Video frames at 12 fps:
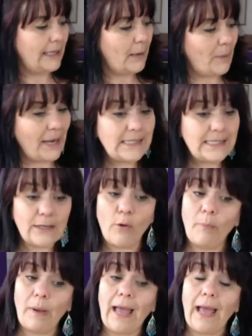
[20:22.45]
Painting
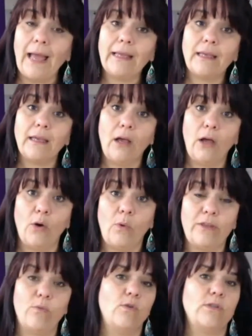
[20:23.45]
on black
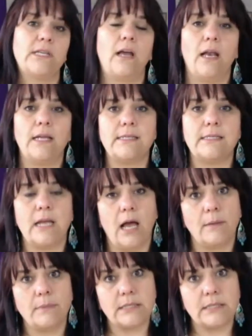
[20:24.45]
with watercolours